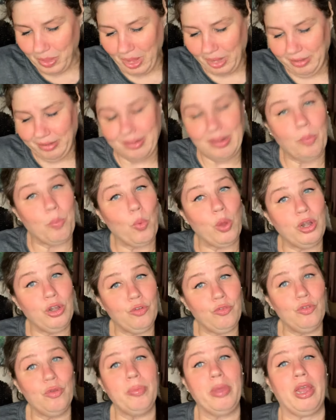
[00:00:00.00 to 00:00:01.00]
some
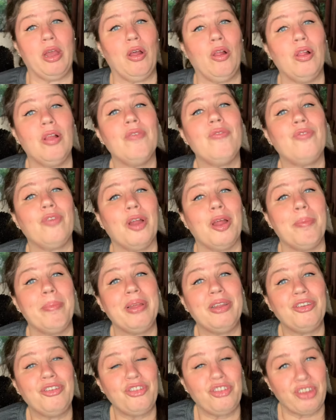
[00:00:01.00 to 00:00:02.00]
wonderful mail from
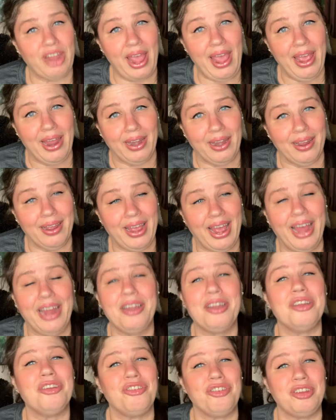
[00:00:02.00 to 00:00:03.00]
Jen
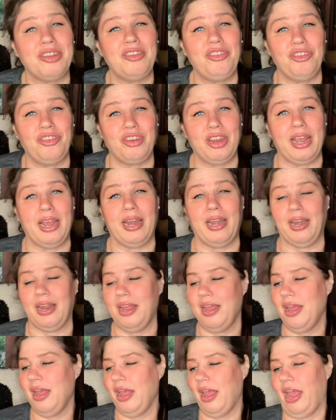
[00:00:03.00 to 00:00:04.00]
at Just Jen.
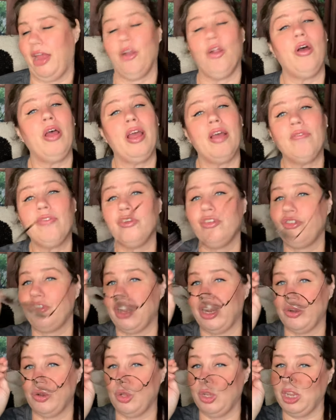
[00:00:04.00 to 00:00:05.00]
And I'll have her
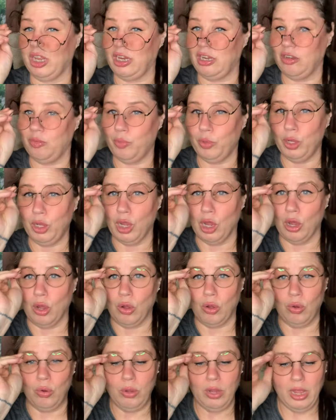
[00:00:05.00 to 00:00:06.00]
channel linked
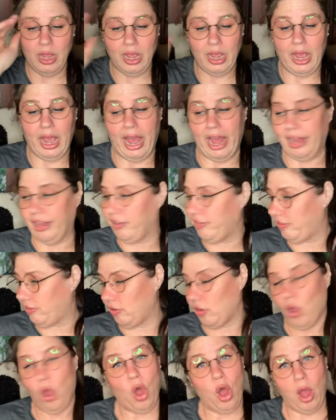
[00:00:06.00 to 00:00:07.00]
below, as
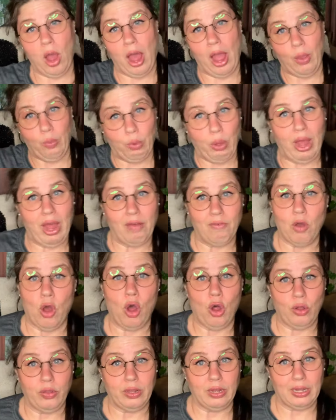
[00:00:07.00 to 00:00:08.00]
I will have
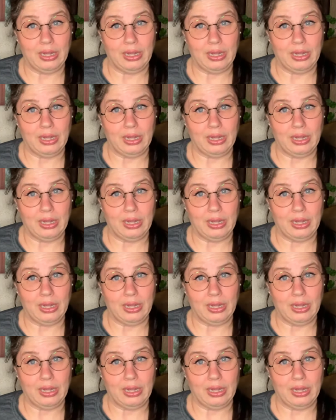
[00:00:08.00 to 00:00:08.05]
all the